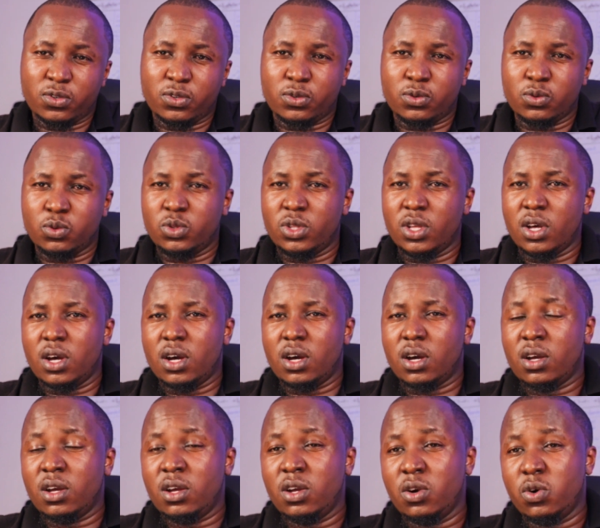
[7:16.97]
to
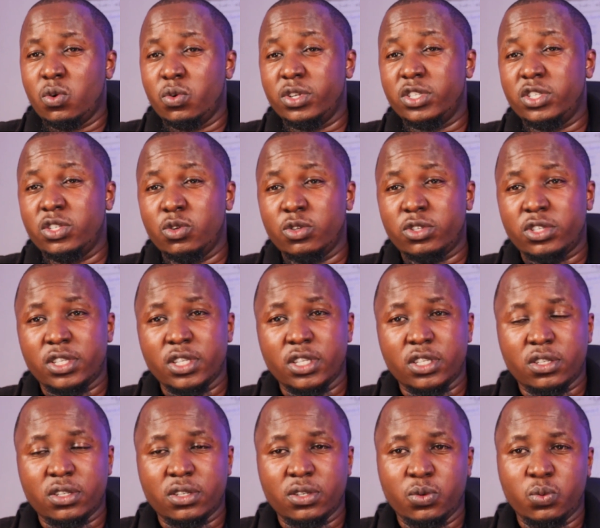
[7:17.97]
the original
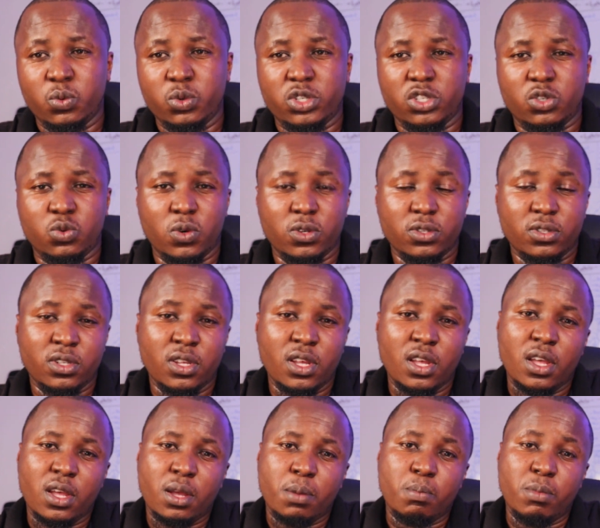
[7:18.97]
state which it was
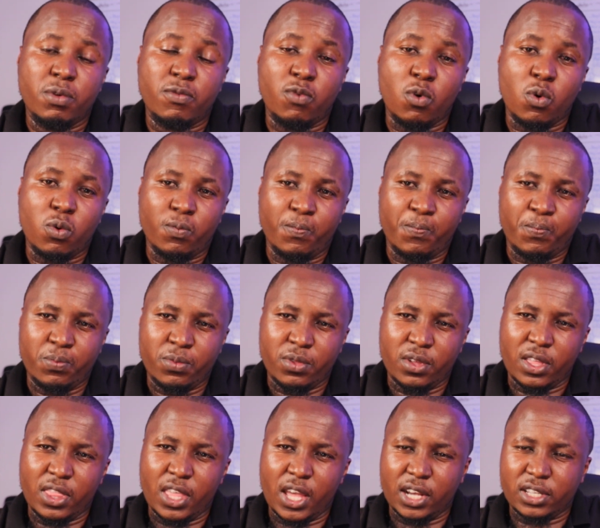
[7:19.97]
before
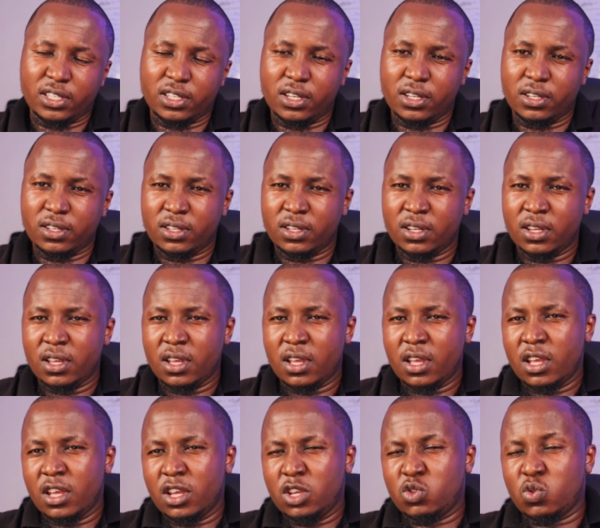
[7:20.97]
the accident.
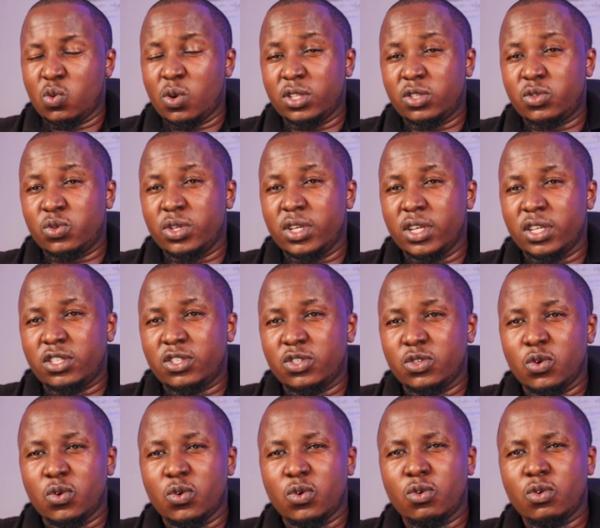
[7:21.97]
So once you get
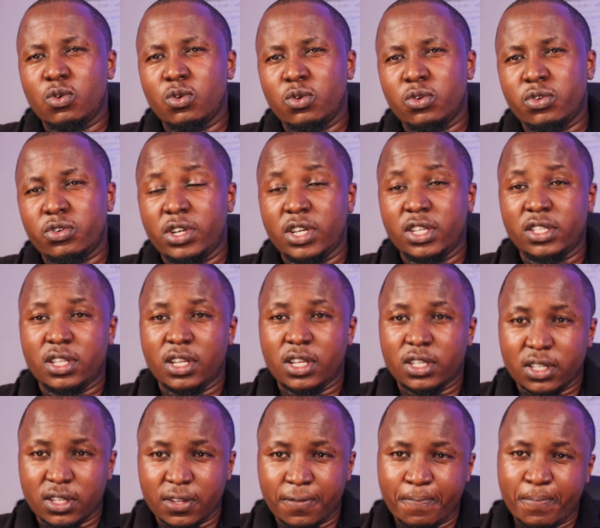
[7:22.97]
your release
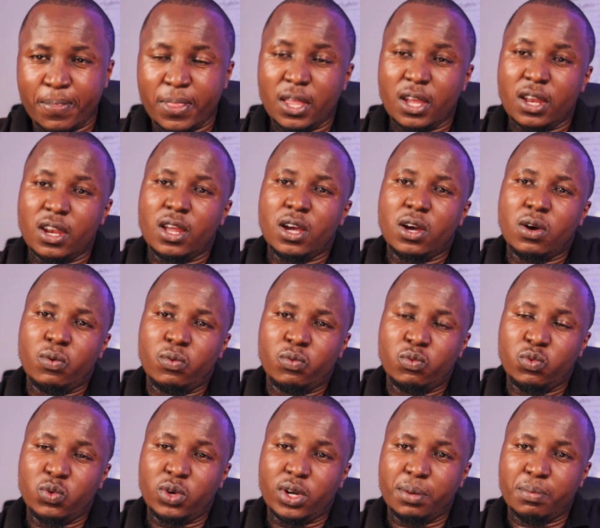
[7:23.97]
letter, now
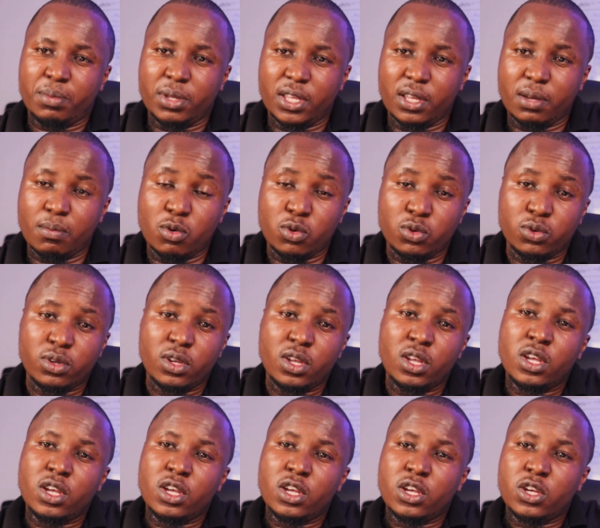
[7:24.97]
you can be able
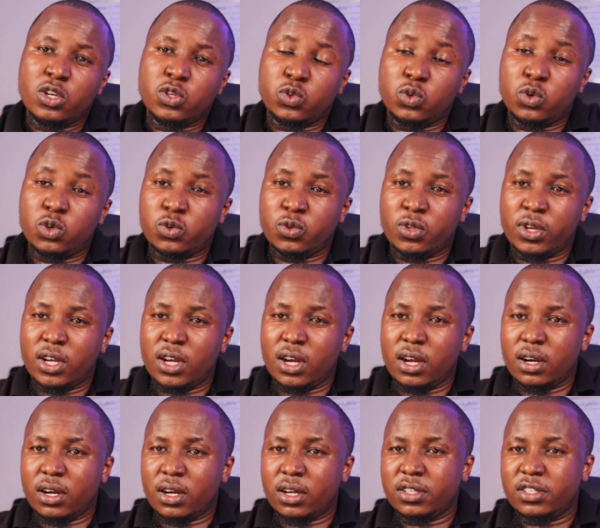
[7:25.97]
to go to the
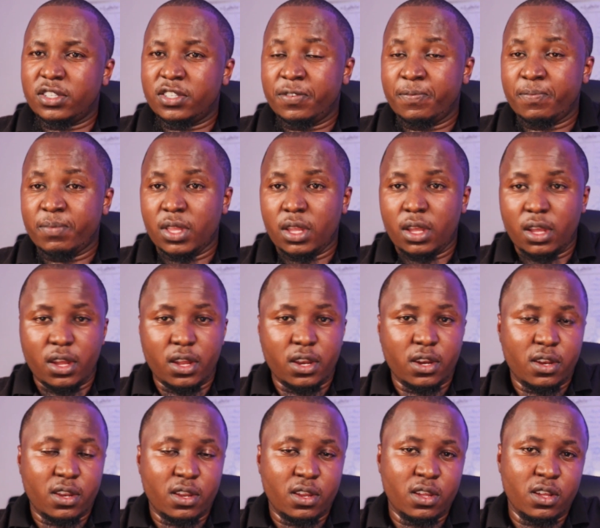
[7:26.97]
garage
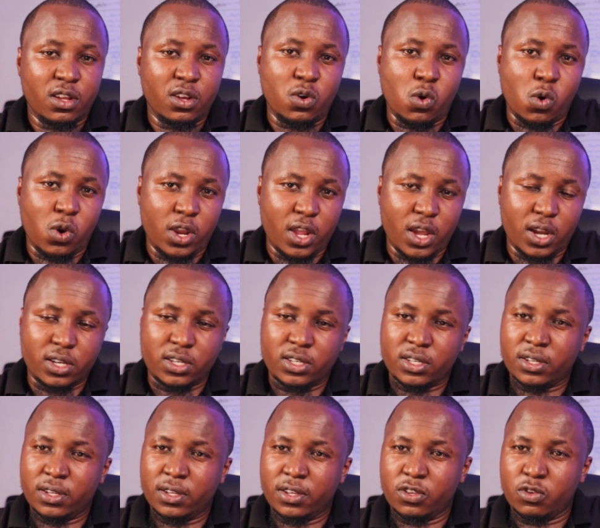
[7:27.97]
and
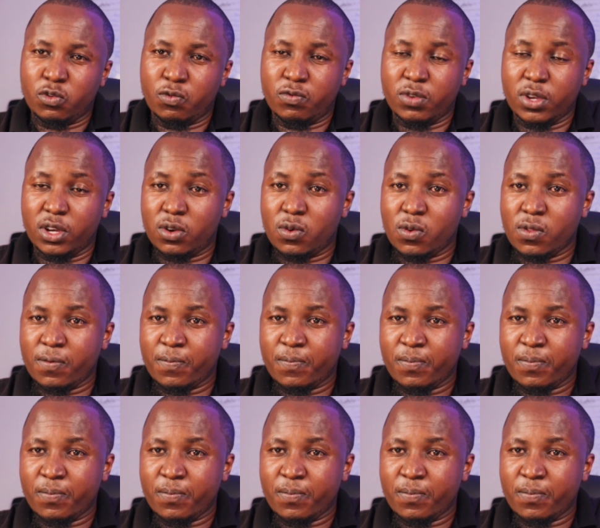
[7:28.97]
collect your vehicle.